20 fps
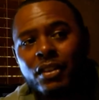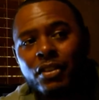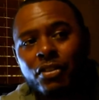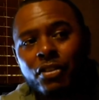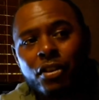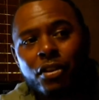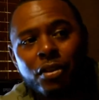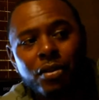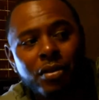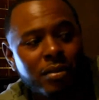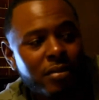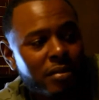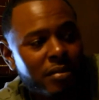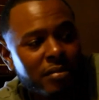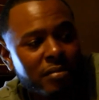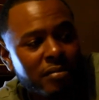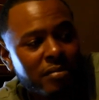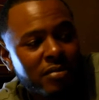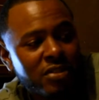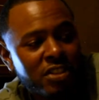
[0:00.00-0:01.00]
so
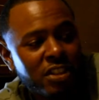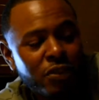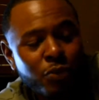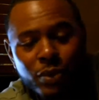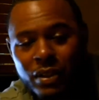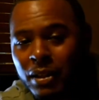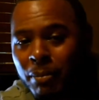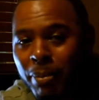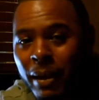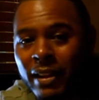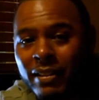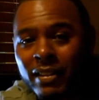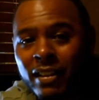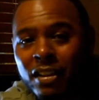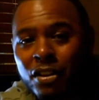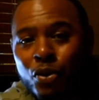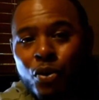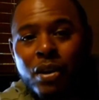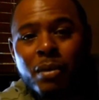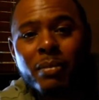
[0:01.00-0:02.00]
just with the basic
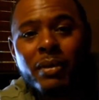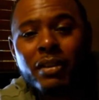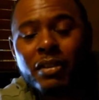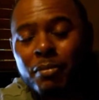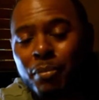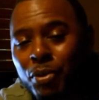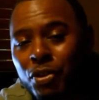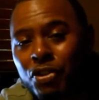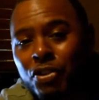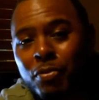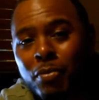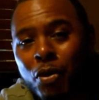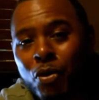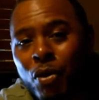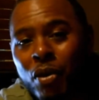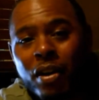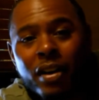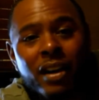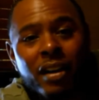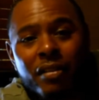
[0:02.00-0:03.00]
equipment, push
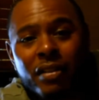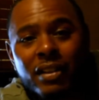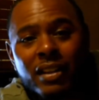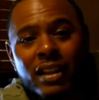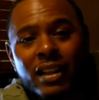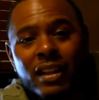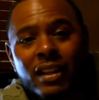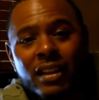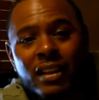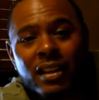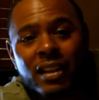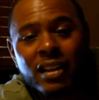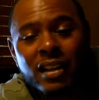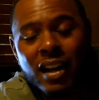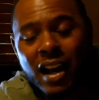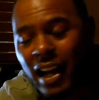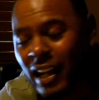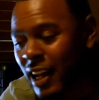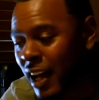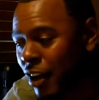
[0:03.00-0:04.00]
mower and everything,
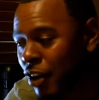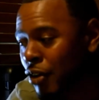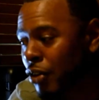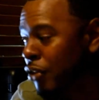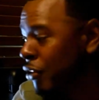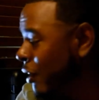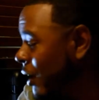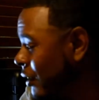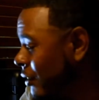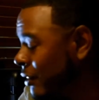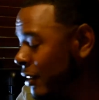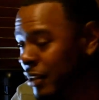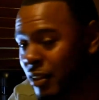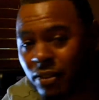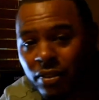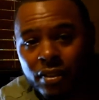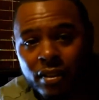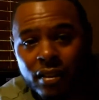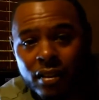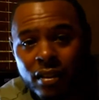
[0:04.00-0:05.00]
I got on
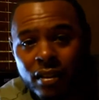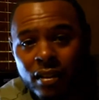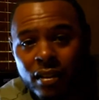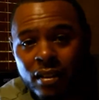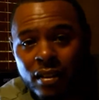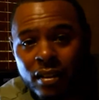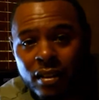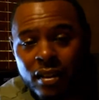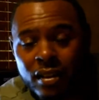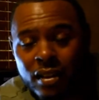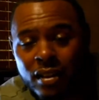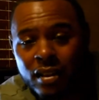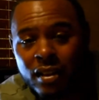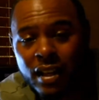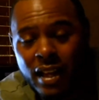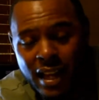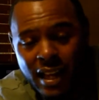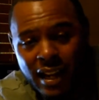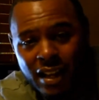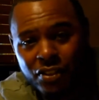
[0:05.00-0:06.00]
Craigslist.
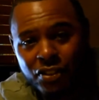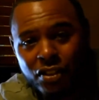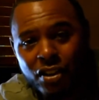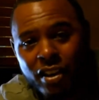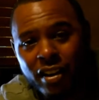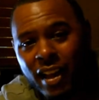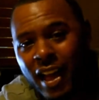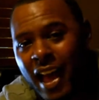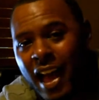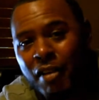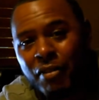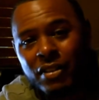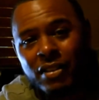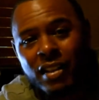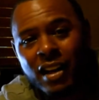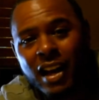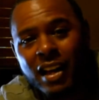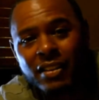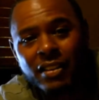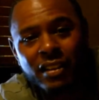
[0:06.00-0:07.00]
And I started
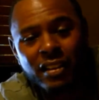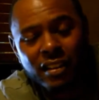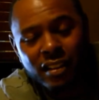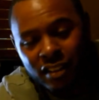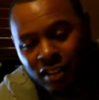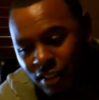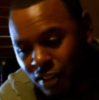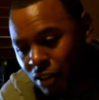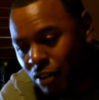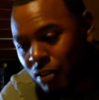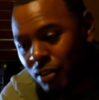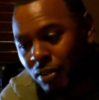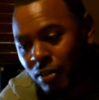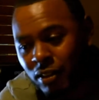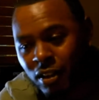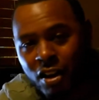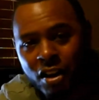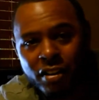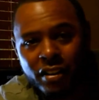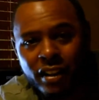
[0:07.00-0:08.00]
advertising,
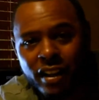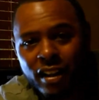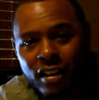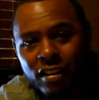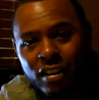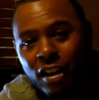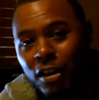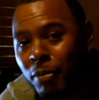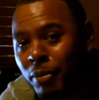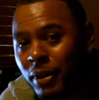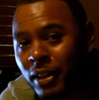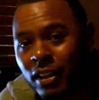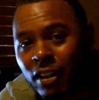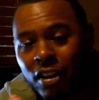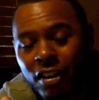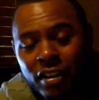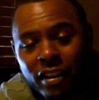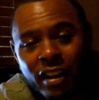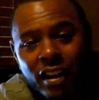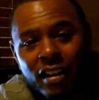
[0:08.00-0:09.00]
lawn care company,
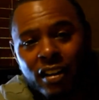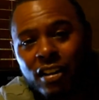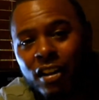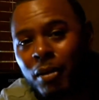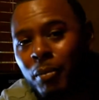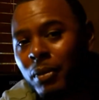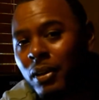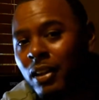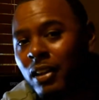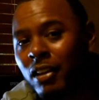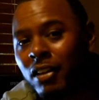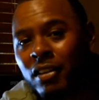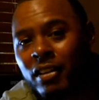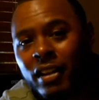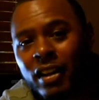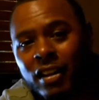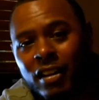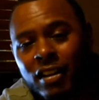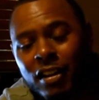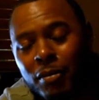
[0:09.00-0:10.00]
lawn care company, lawn
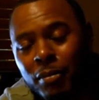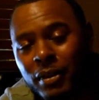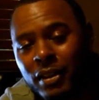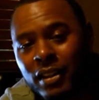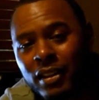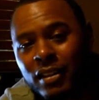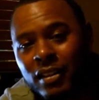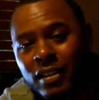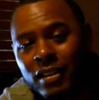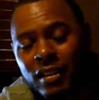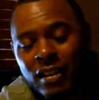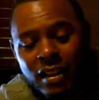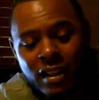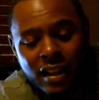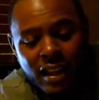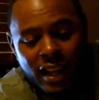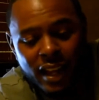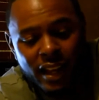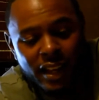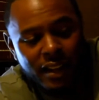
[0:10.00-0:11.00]
care company.
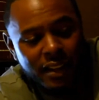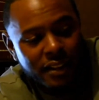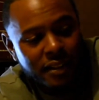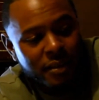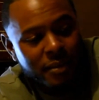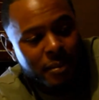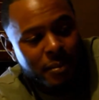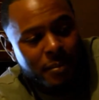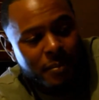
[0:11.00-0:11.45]
And